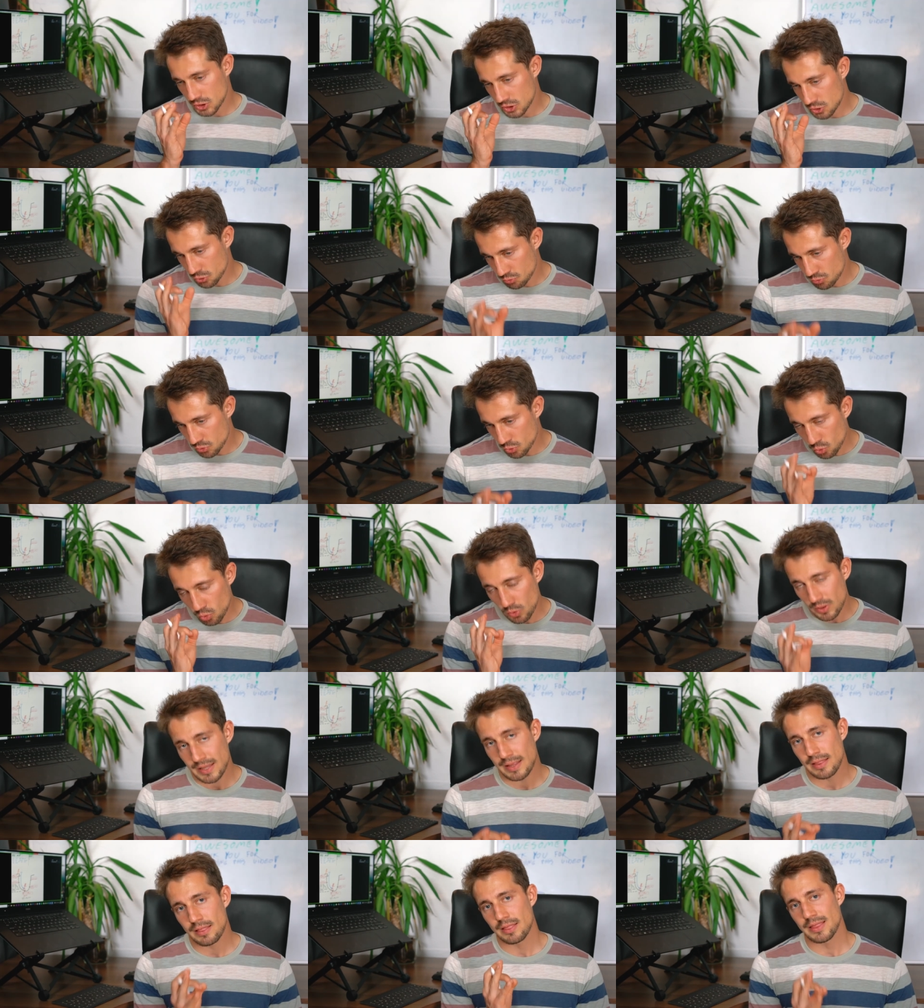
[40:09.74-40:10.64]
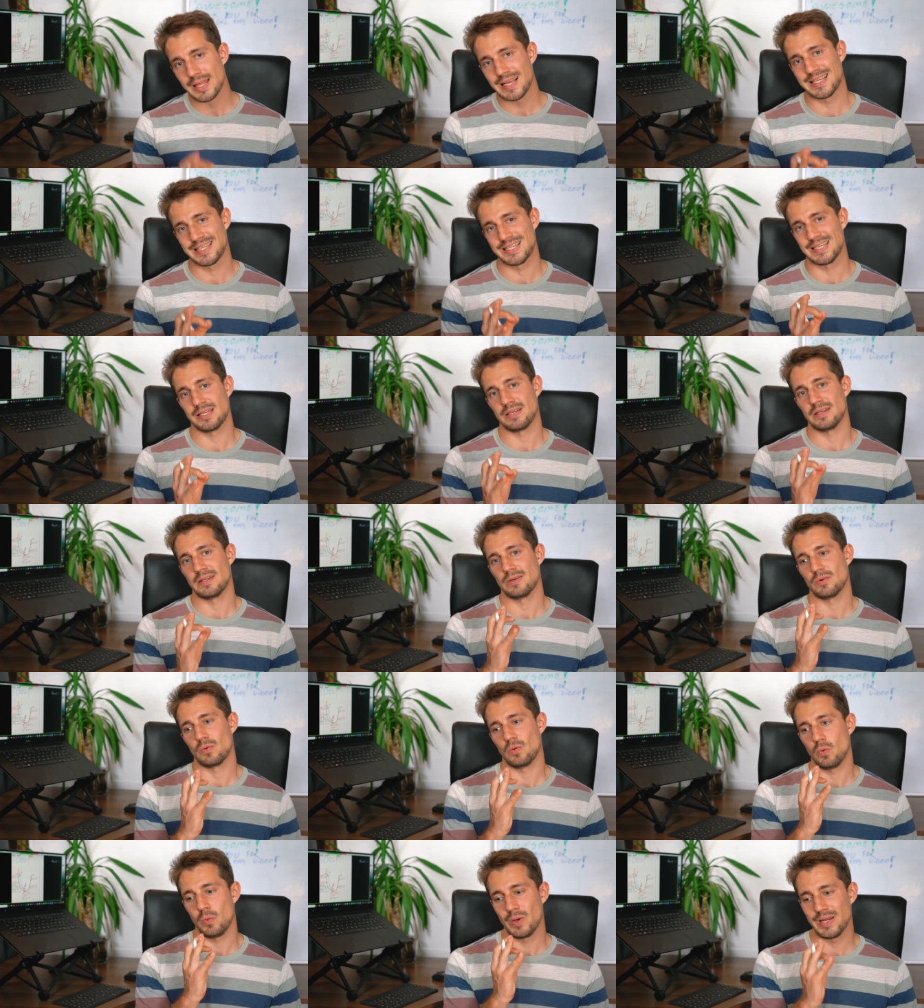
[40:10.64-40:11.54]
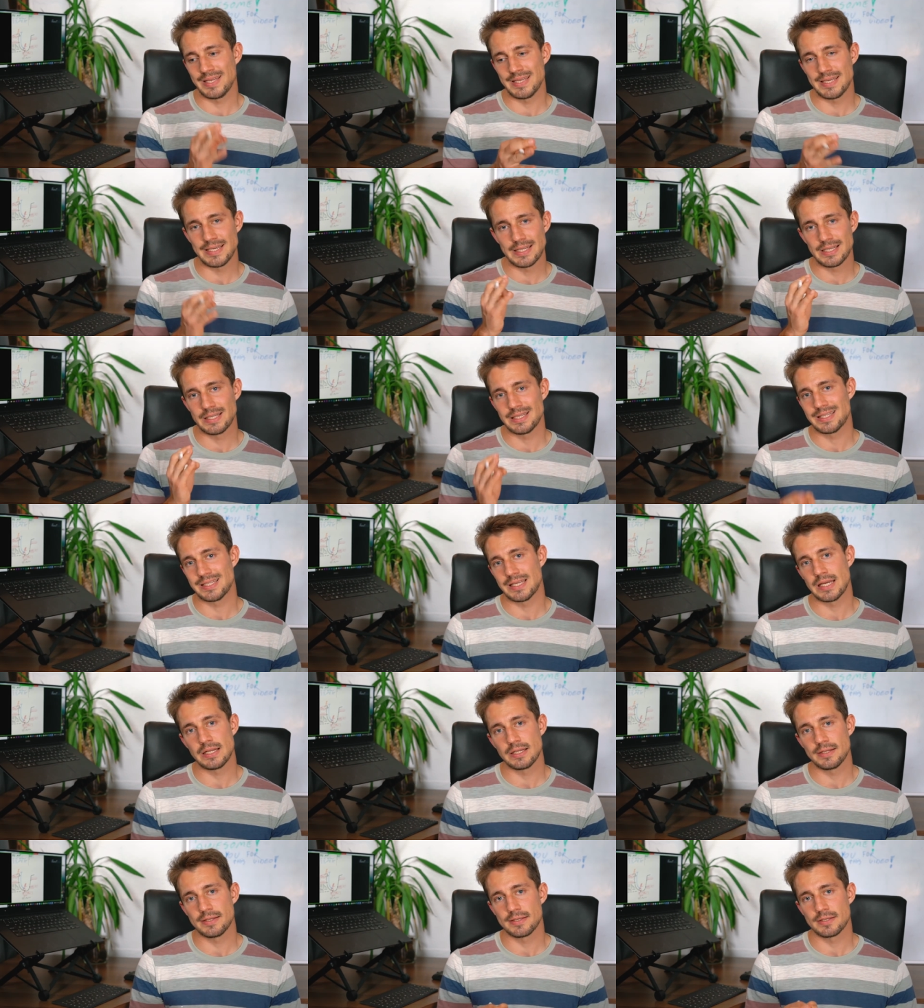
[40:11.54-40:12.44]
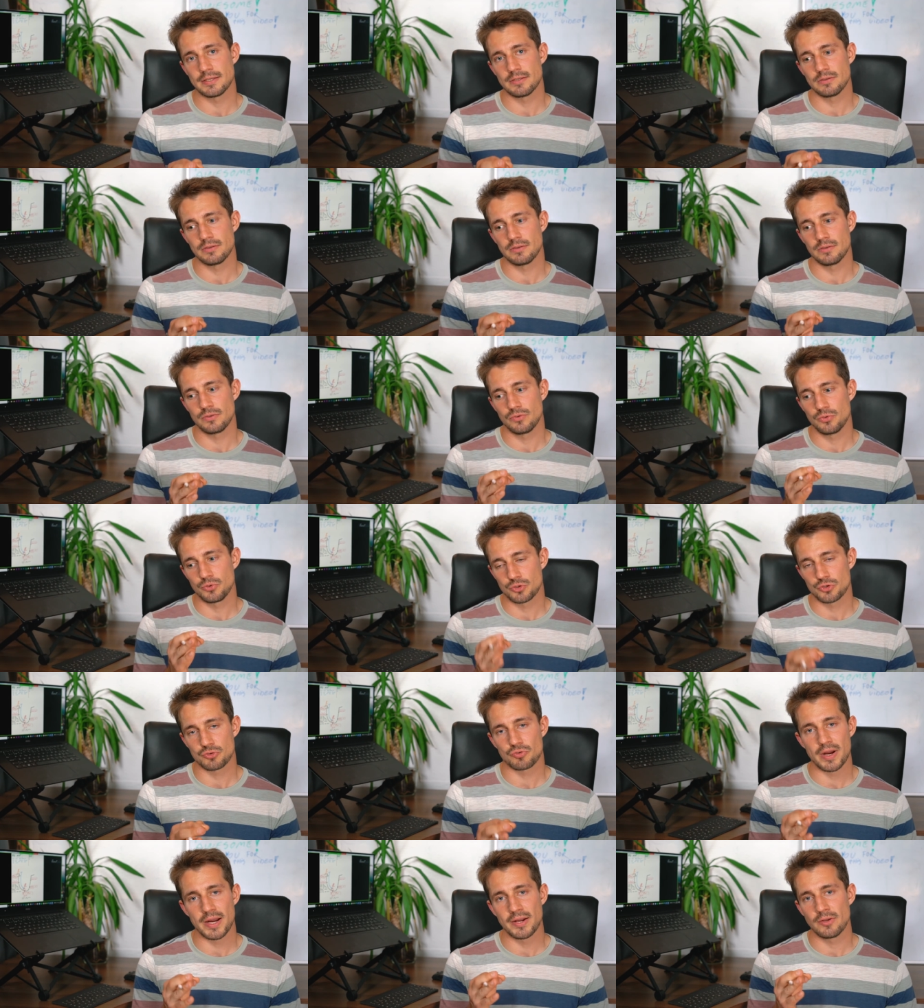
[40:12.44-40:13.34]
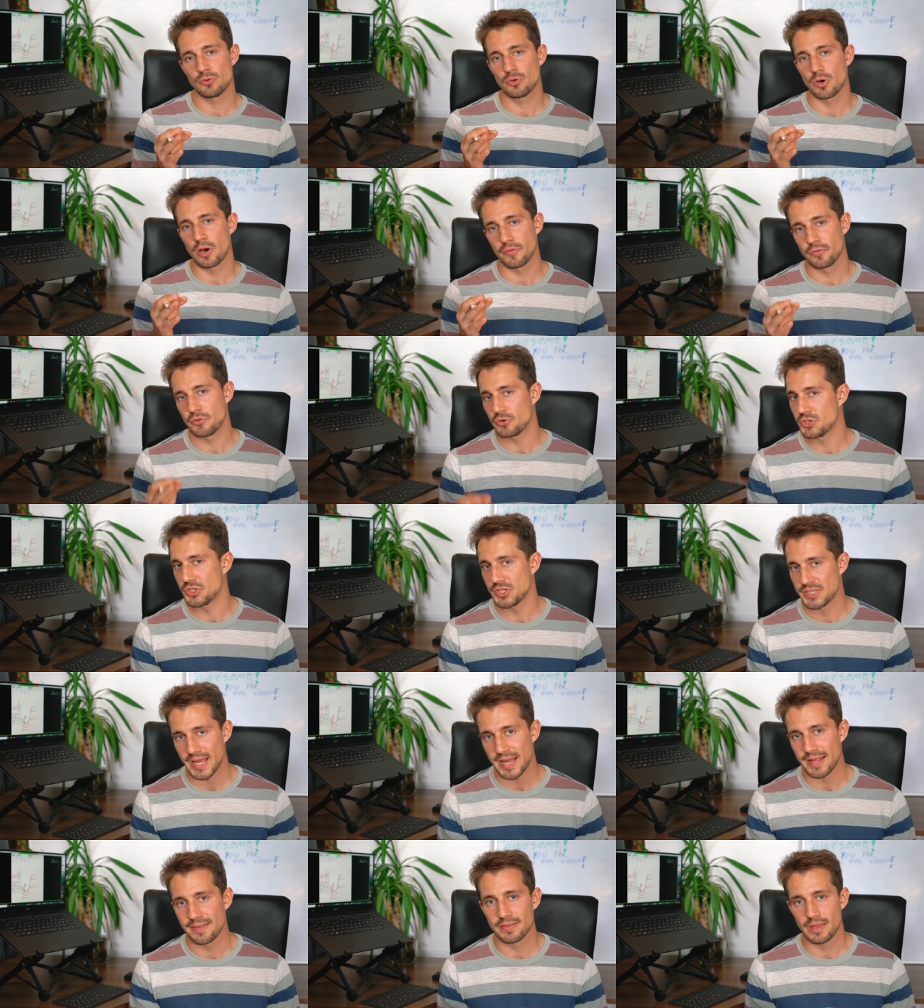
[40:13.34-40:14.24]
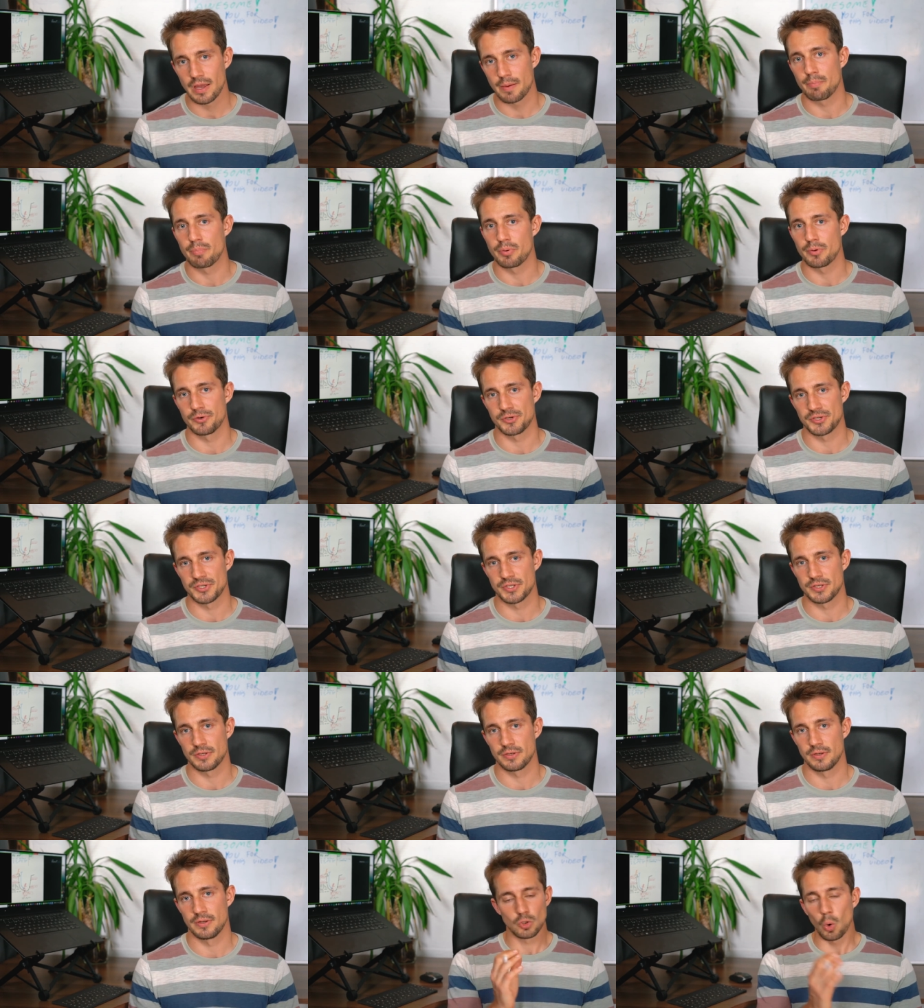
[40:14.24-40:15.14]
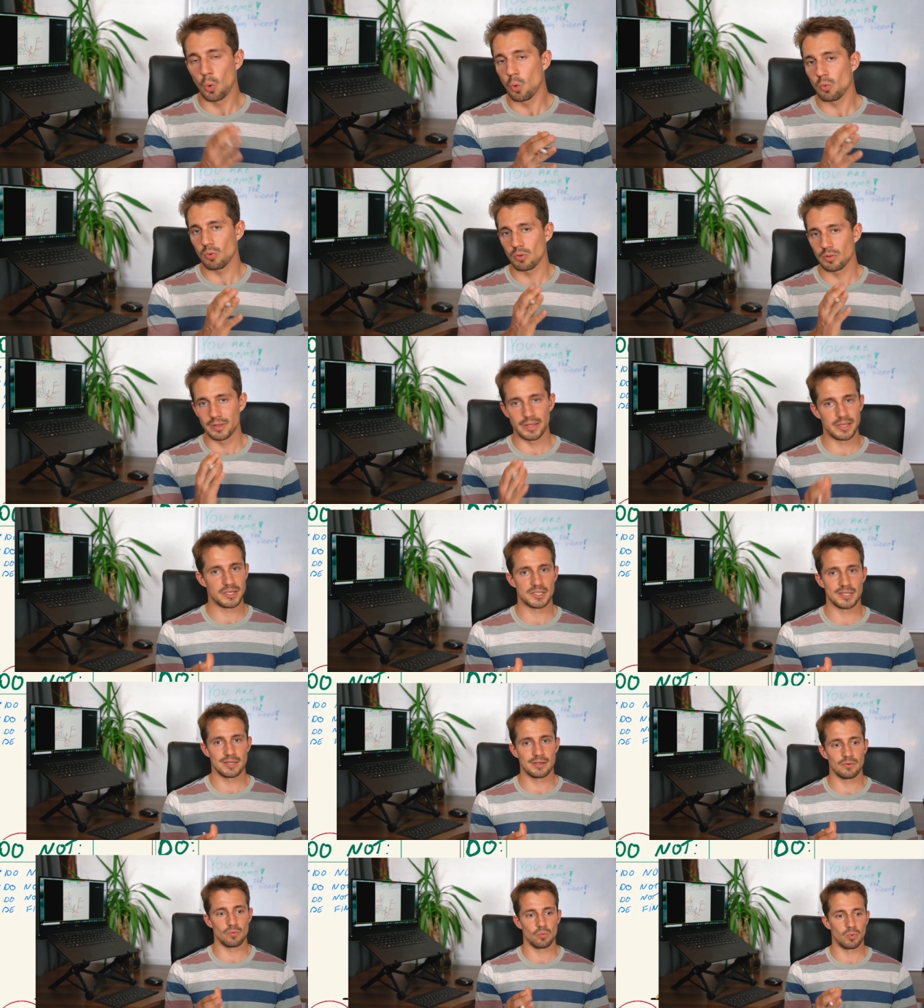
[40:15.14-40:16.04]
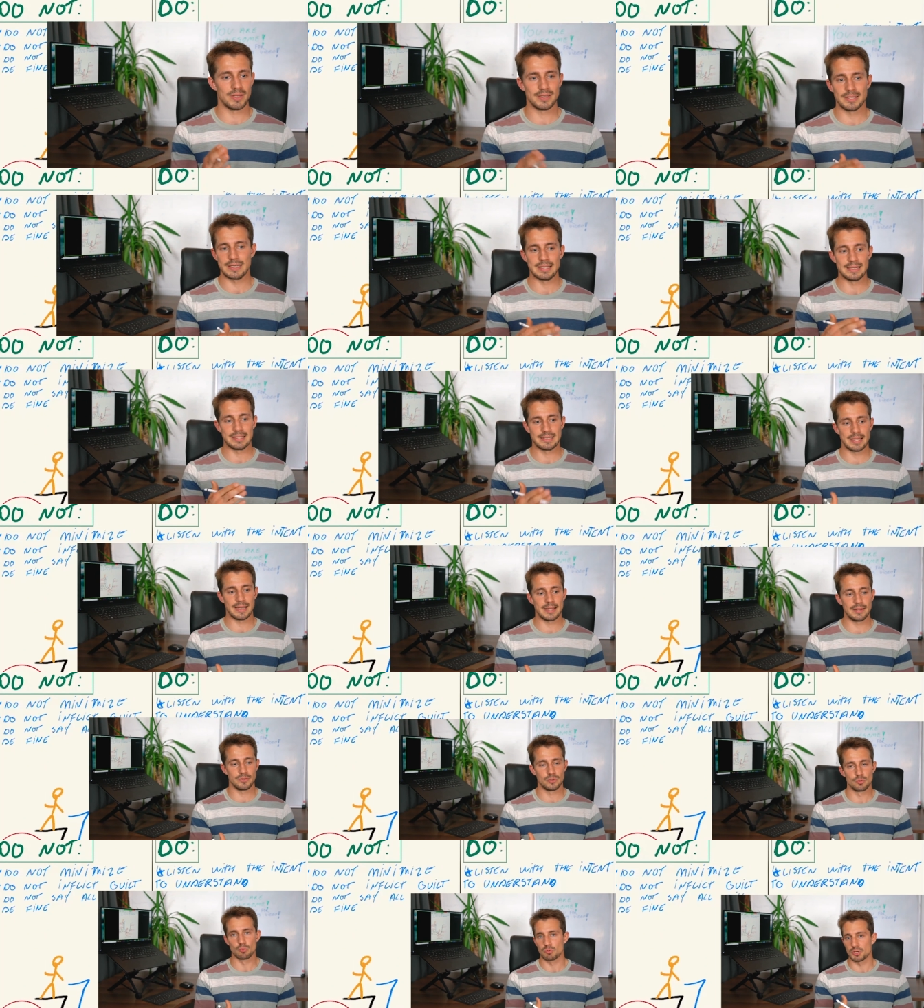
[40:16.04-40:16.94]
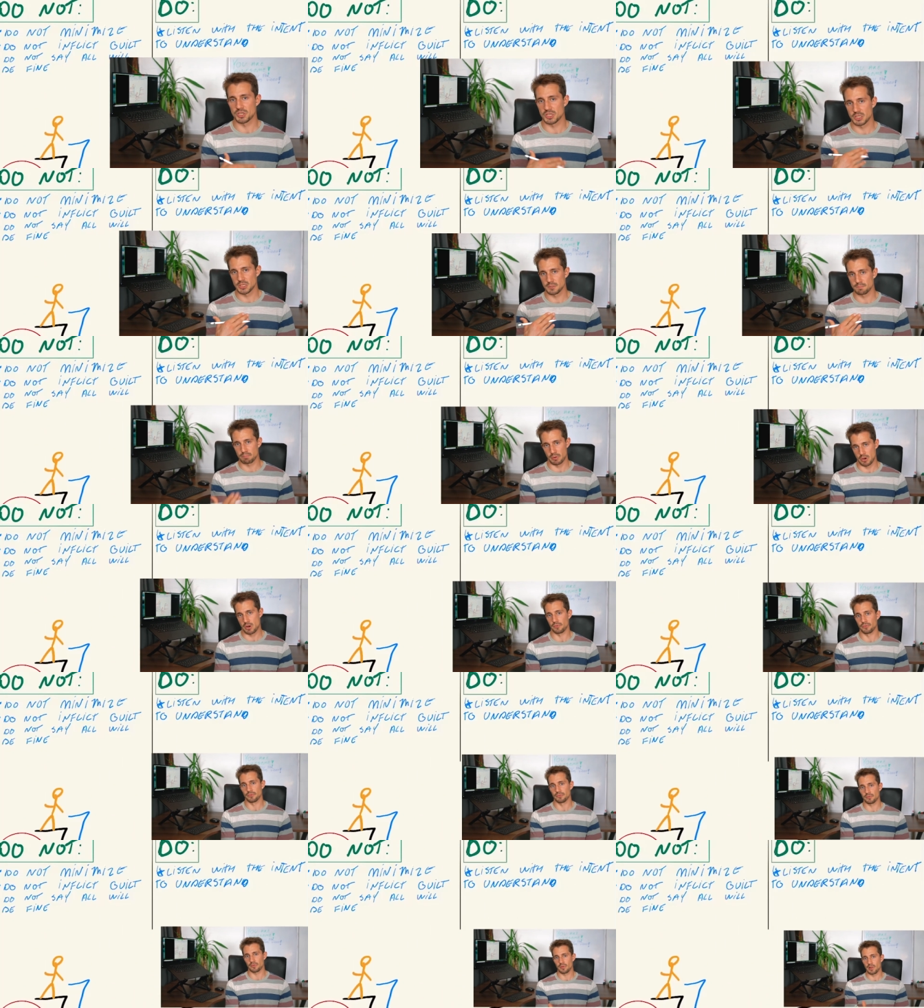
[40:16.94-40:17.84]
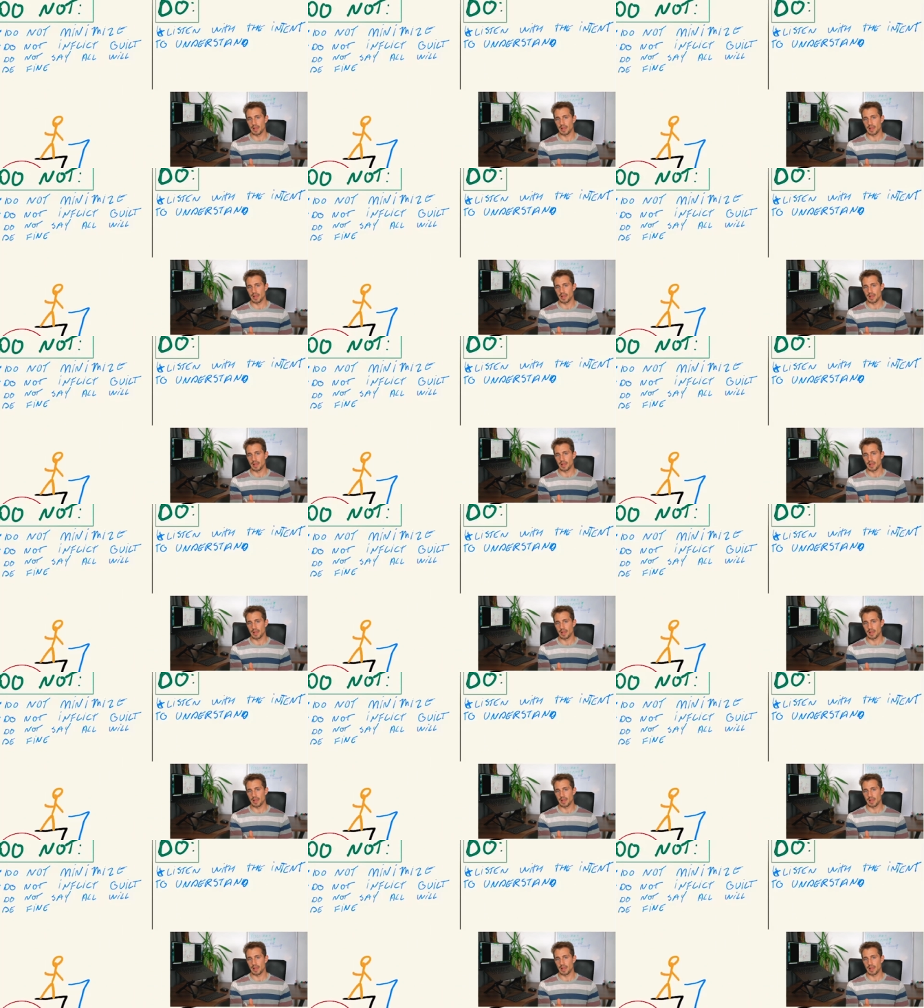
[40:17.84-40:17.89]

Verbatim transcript: truly listen with the intent to try to understand that person. Don't listen with the intent to respond